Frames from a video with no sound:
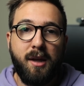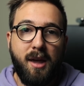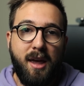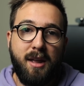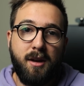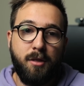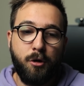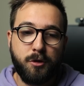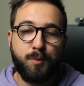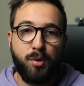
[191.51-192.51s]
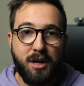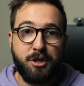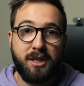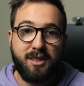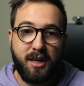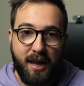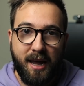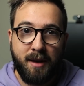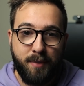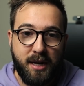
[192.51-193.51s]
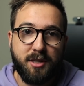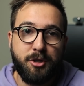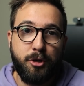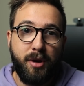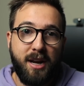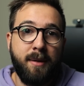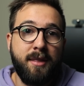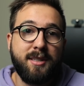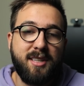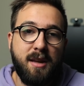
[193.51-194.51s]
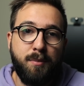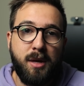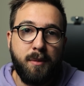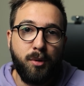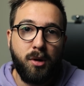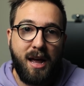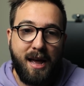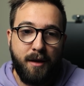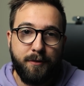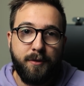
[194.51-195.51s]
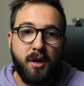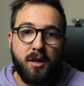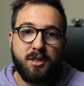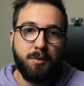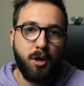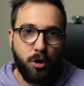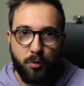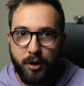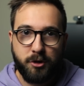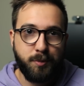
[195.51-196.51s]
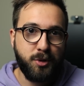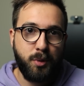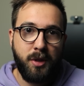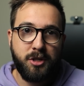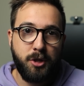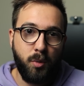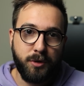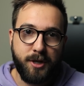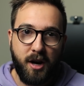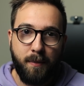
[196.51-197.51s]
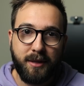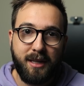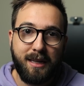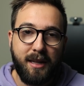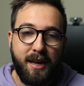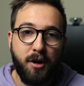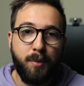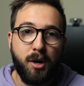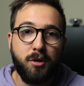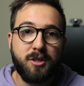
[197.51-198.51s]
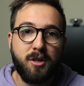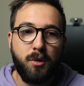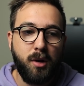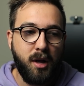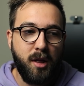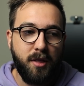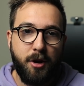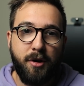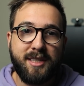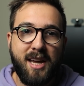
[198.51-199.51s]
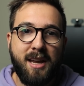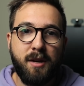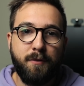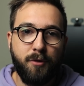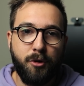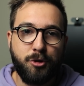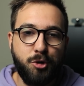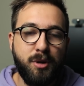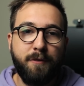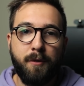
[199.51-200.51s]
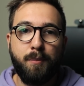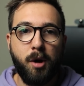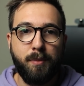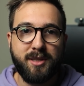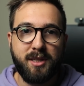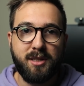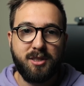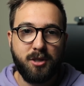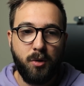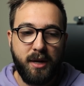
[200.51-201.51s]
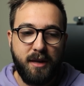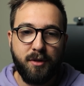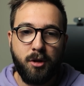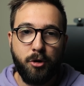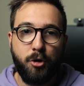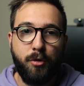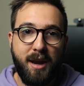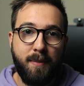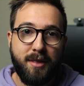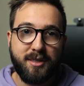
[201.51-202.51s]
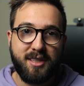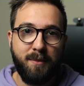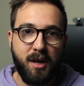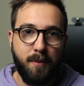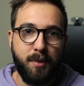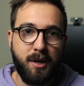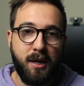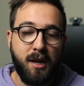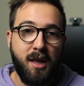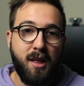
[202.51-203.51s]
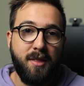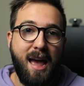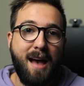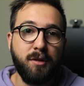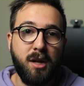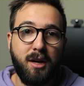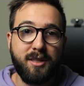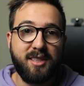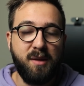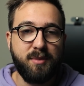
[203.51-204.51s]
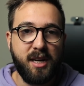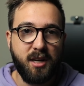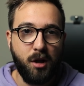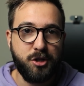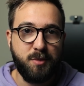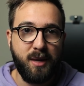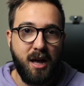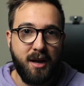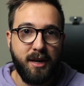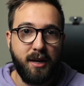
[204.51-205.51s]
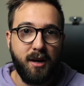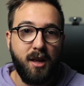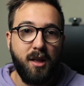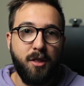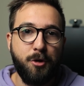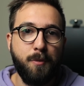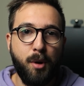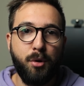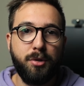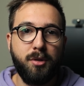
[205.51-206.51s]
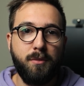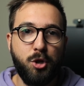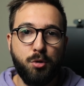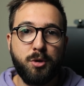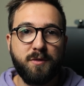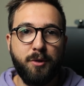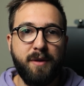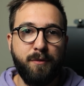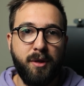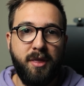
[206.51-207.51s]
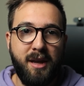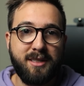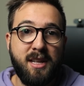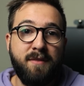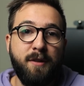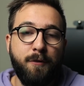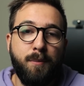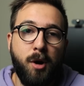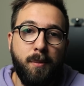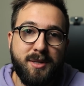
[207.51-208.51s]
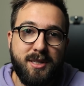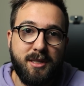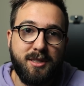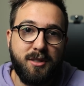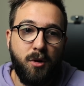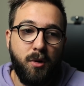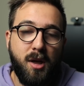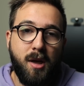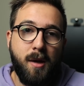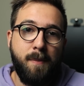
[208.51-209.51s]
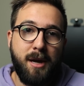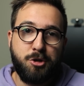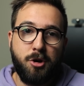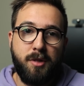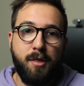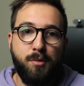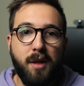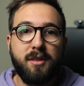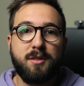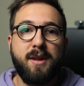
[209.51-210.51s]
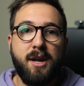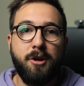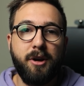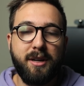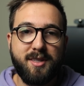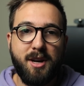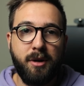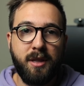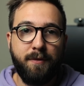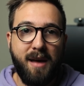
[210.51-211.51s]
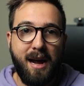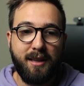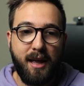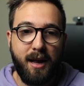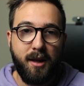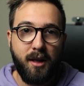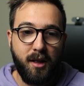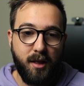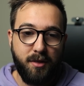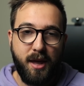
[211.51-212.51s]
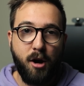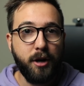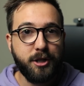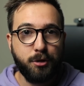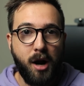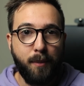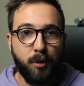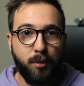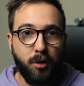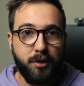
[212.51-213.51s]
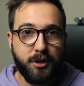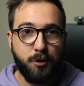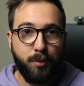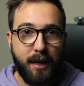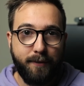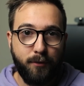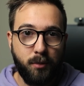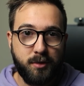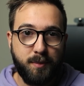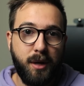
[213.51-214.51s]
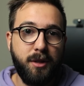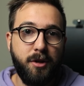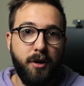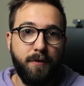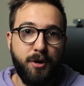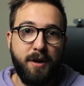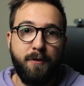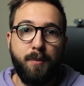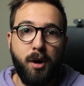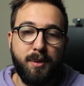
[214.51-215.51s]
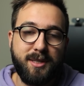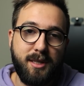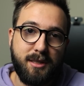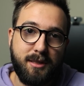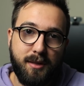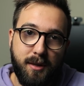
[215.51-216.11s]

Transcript: And those projects, again, because they're created by the same people, have some code reuse between the two. We'll talk about that later, but also they're intended for two different purposes. So even though they're created by the same company, they have a lot of the same technology behind it, they're both used for different things and they have different purposes. So make sure that throughout this video, you're considering the fact that they are interoperable, the two platforms, but they're for different purposes.